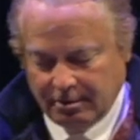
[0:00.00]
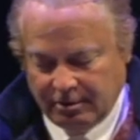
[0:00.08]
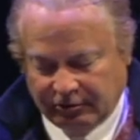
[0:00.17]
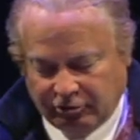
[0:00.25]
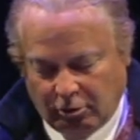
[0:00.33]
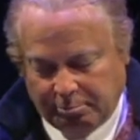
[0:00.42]

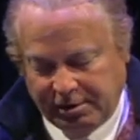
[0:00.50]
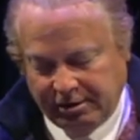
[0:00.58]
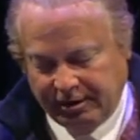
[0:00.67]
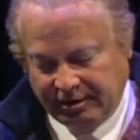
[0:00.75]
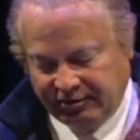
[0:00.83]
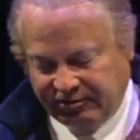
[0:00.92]
this whole
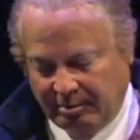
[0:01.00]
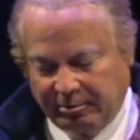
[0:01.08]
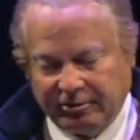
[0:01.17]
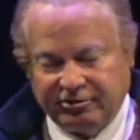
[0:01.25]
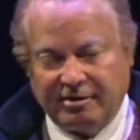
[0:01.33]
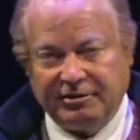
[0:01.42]
period, the summer
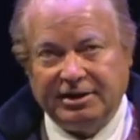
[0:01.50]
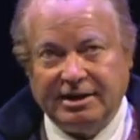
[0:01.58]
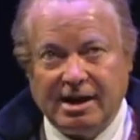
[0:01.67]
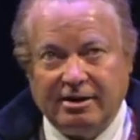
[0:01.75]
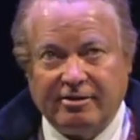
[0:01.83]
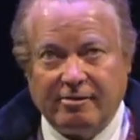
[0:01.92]
of
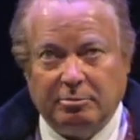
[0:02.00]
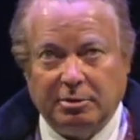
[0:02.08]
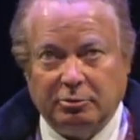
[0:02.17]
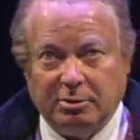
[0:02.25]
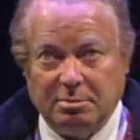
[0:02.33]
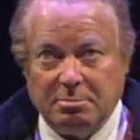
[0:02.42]
1787,
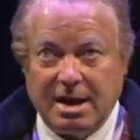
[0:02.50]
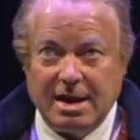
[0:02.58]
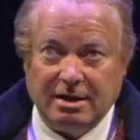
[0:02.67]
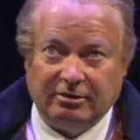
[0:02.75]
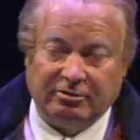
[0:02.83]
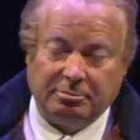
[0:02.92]
between May
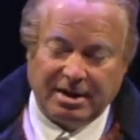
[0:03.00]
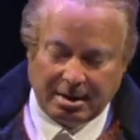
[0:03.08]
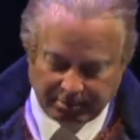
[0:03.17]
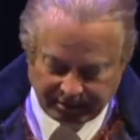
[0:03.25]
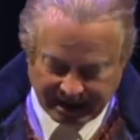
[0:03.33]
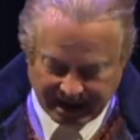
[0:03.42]
and
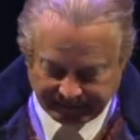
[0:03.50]
September,